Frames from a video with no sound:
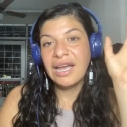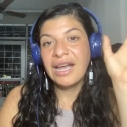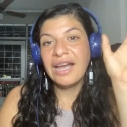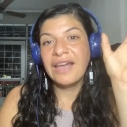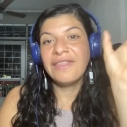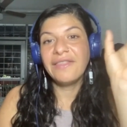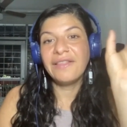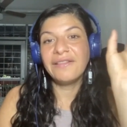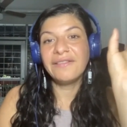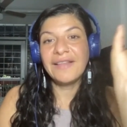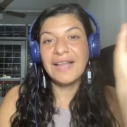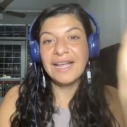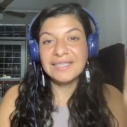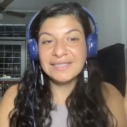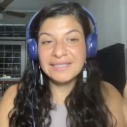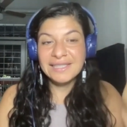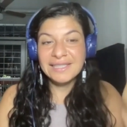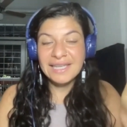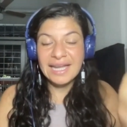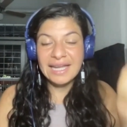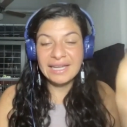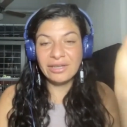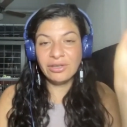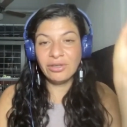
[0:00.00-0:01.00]
And the last
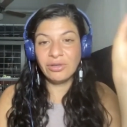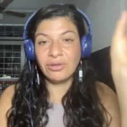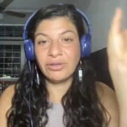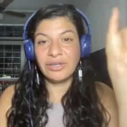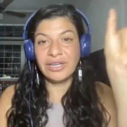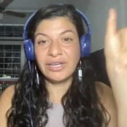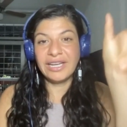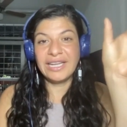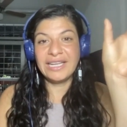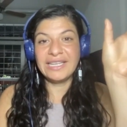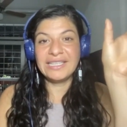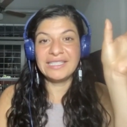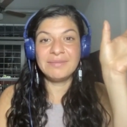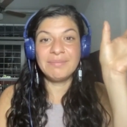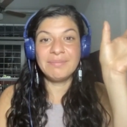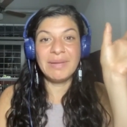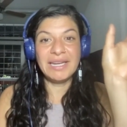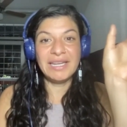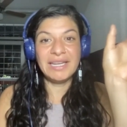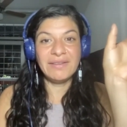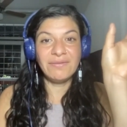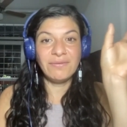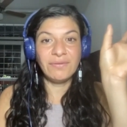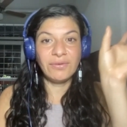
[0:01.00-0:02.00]
category is
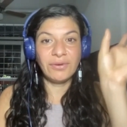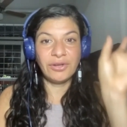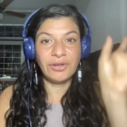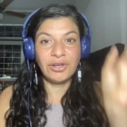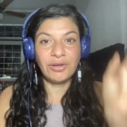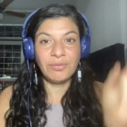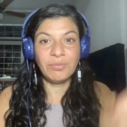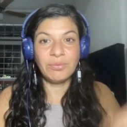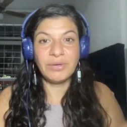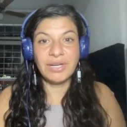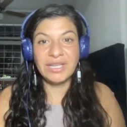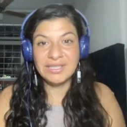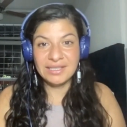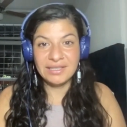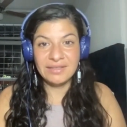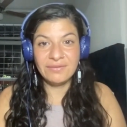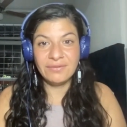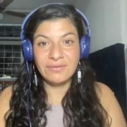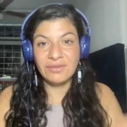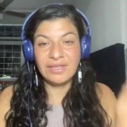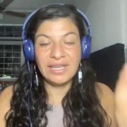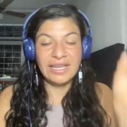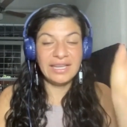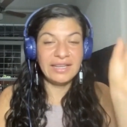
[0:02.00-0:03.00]
money for your
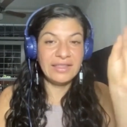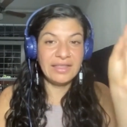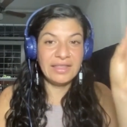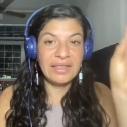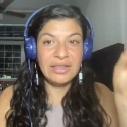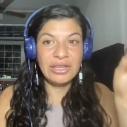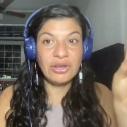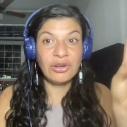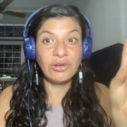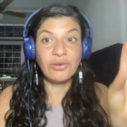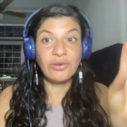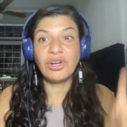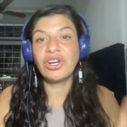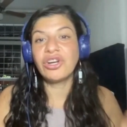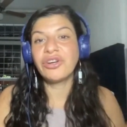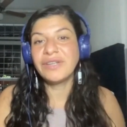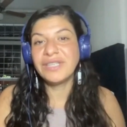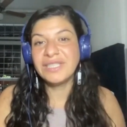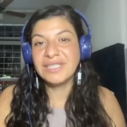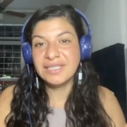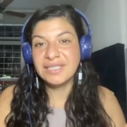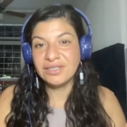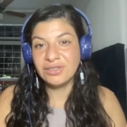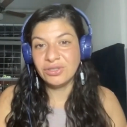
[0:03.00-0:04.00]
present, for like your
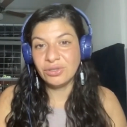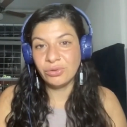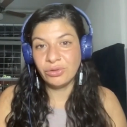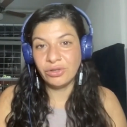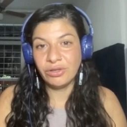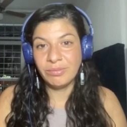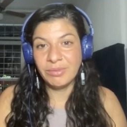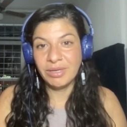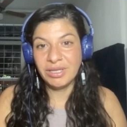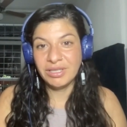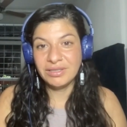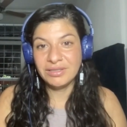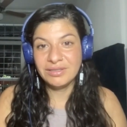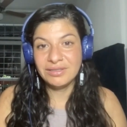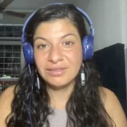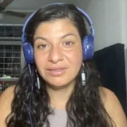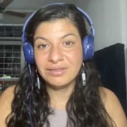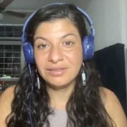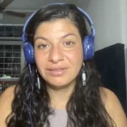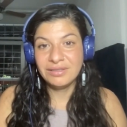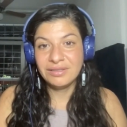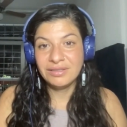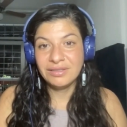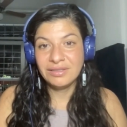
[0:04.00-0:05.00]
current enjoyment.
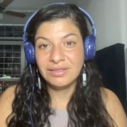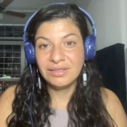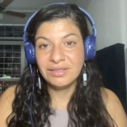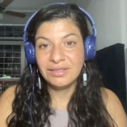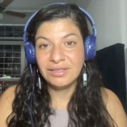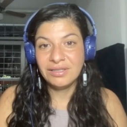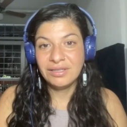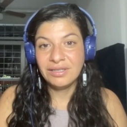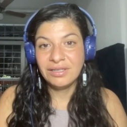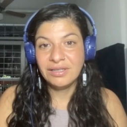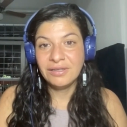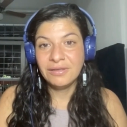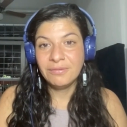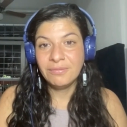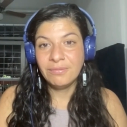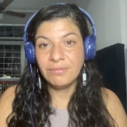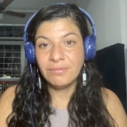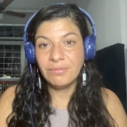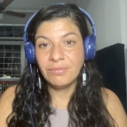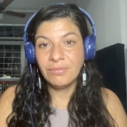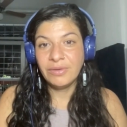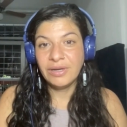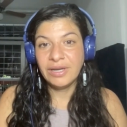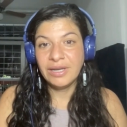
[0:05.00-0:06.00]

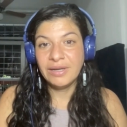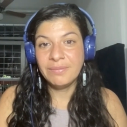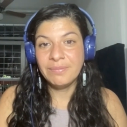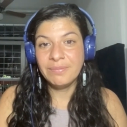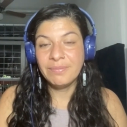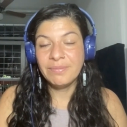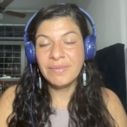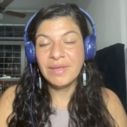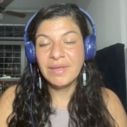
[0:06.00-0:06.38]
Right.